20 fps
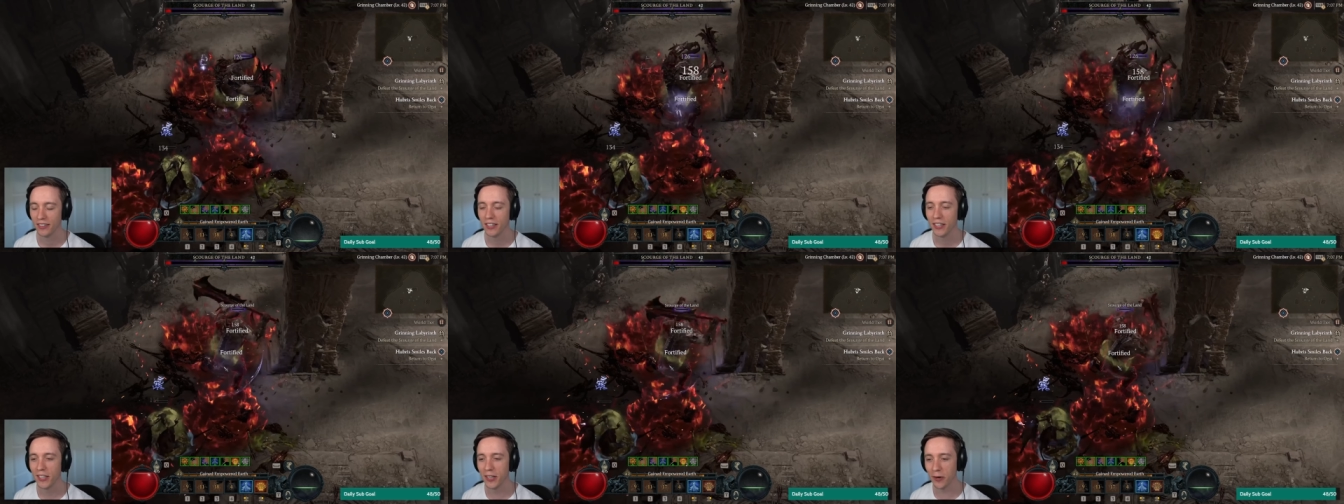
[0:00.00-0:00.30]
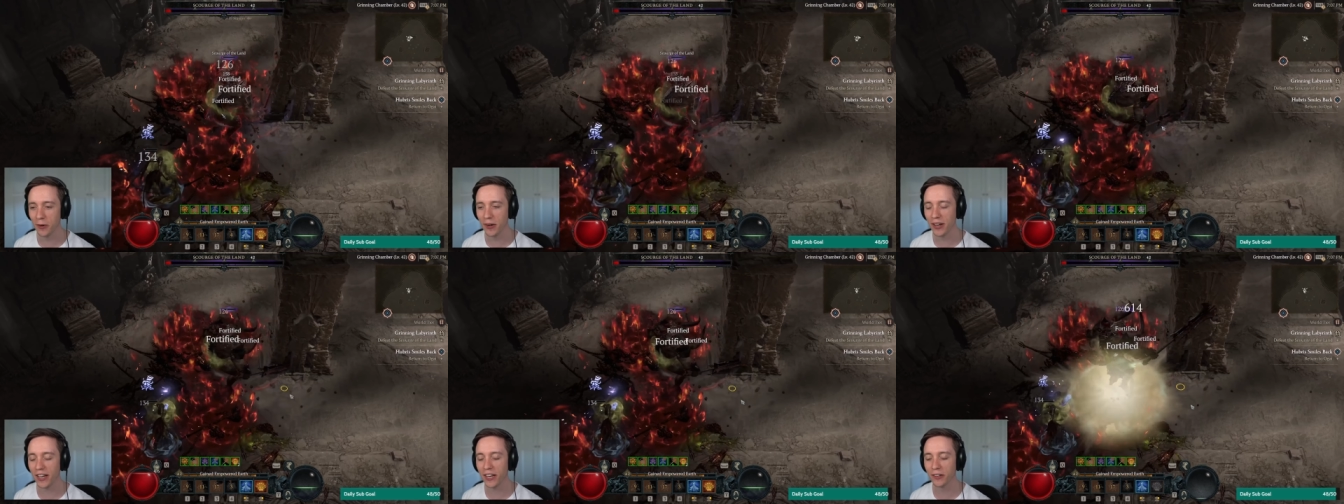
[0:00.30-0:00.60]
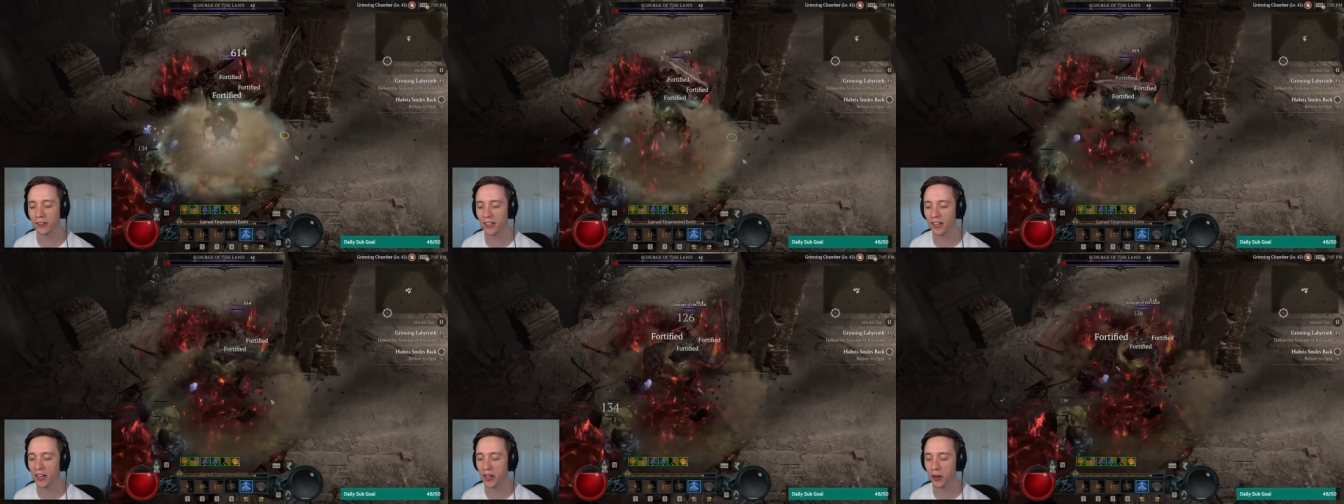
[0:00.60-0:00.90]
You don't
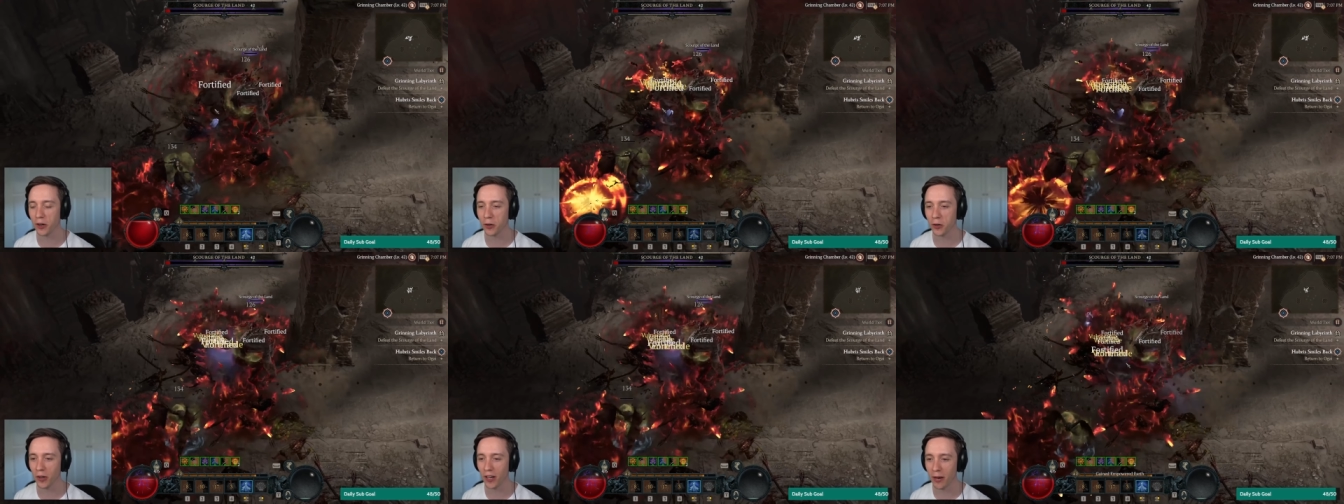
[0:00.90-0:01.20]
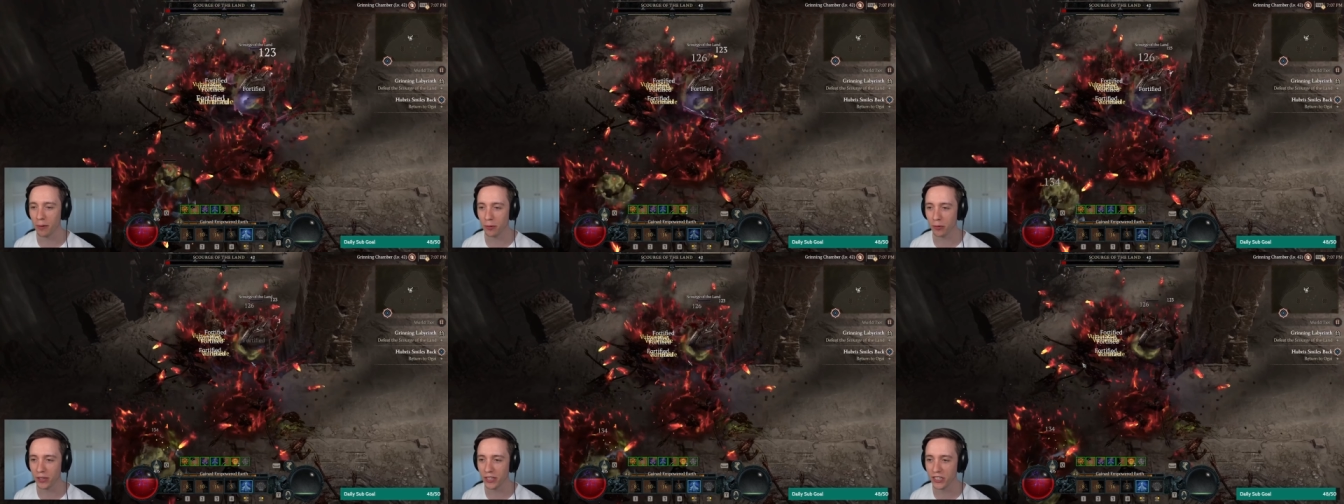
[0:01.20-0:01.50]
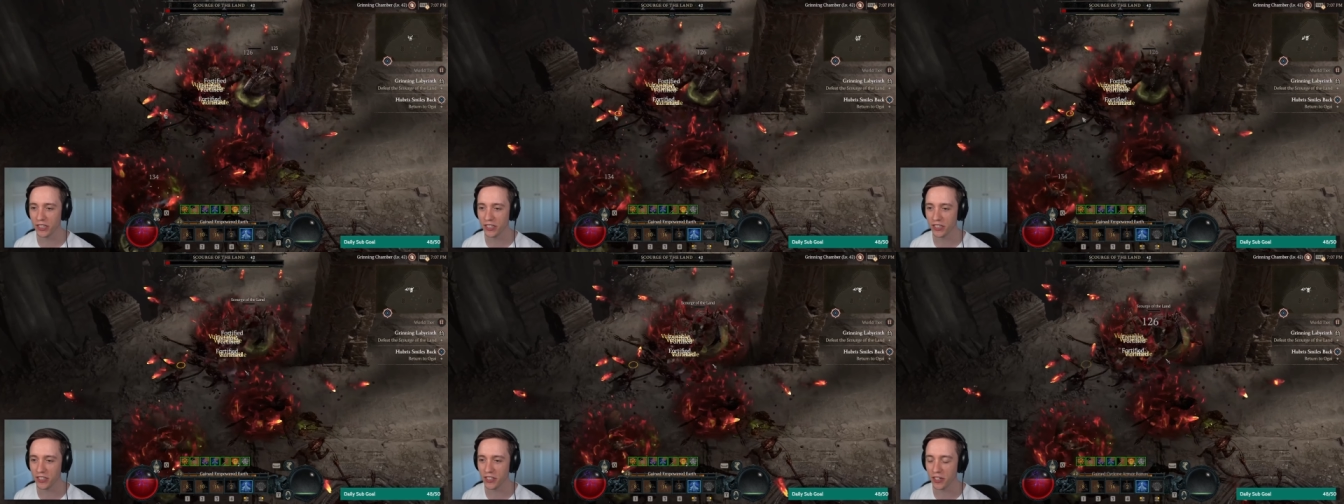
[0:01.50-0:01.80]
hear a lot of
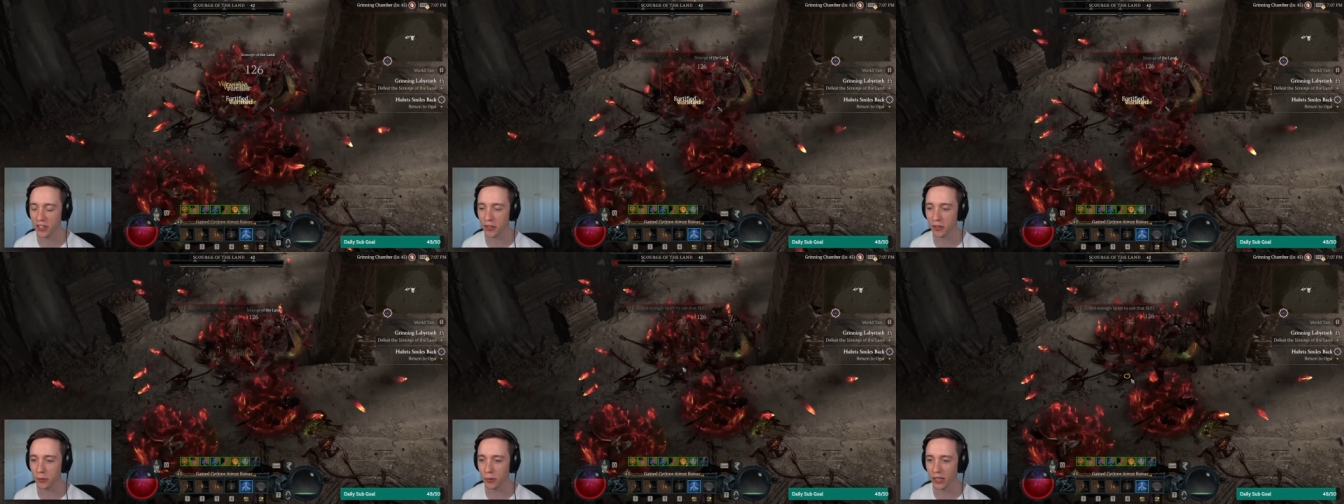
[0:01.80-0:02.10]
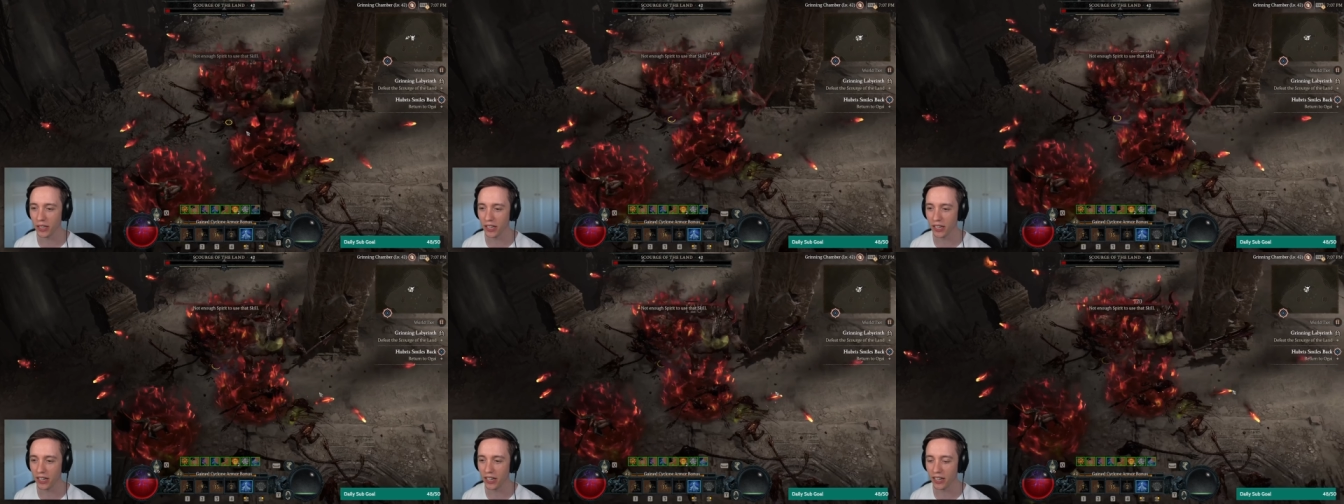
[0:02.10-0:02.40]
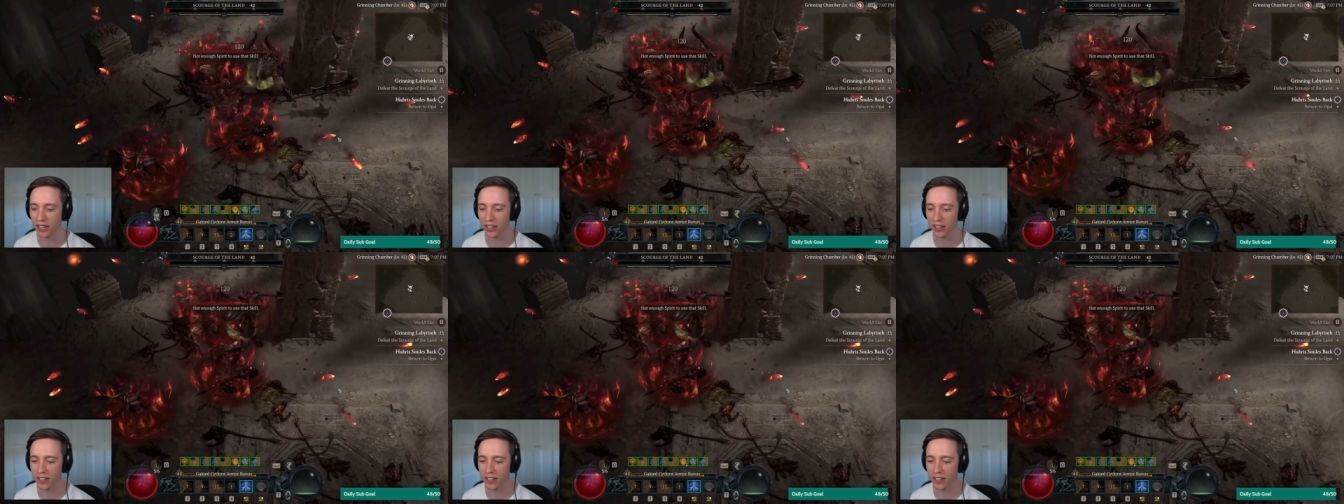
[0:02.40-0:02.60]
collaborations though with like,